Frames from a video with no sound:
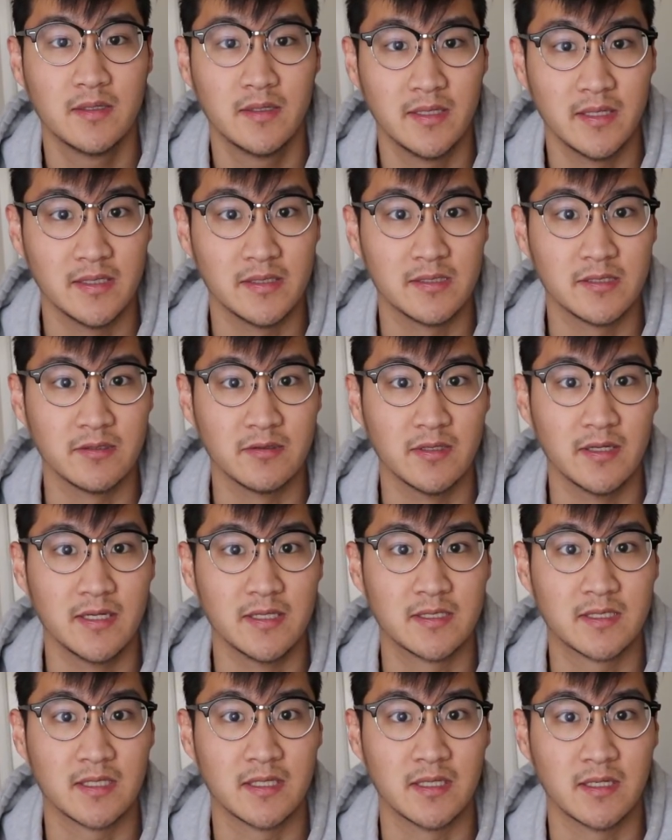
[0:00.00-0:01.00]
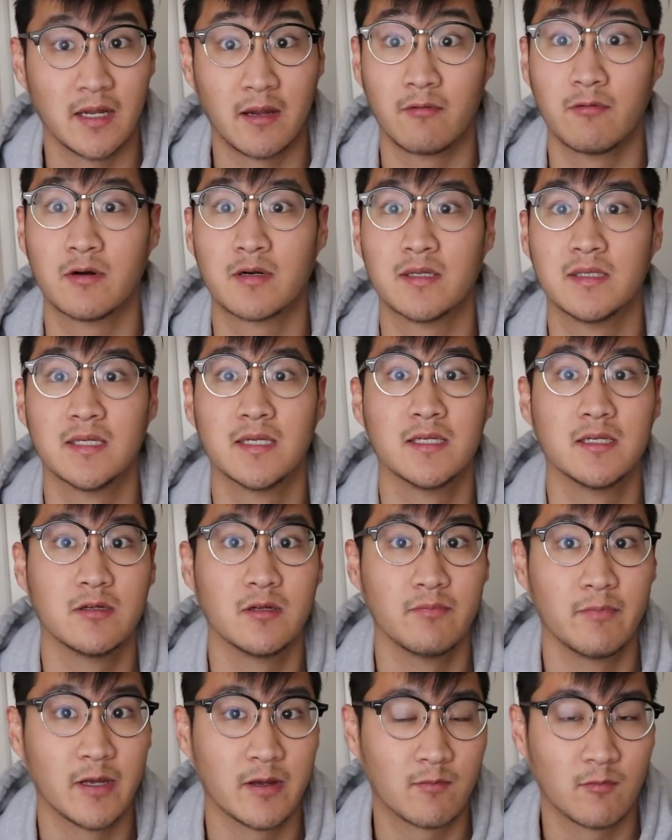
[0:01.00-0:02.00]
into this and I will continue
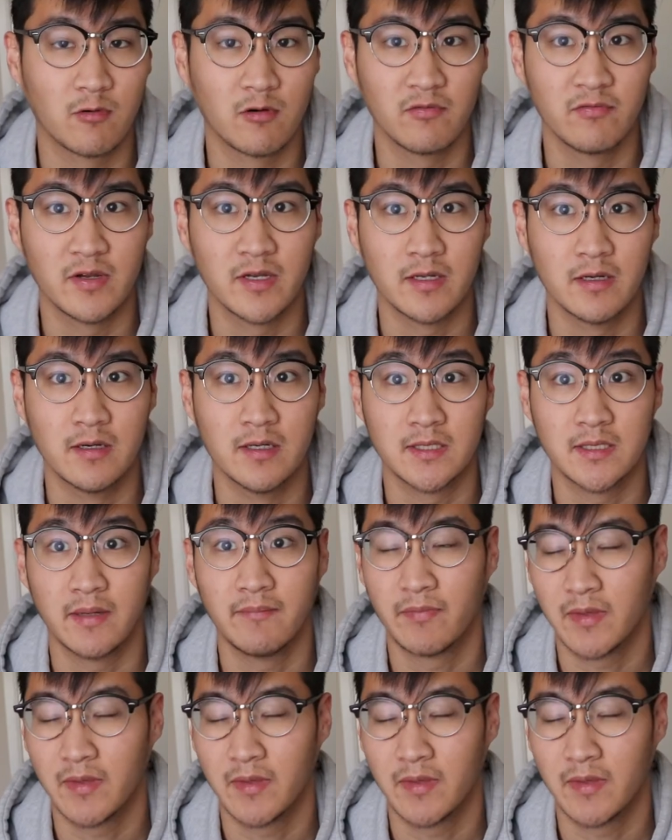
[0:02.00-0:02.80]
to make more videos.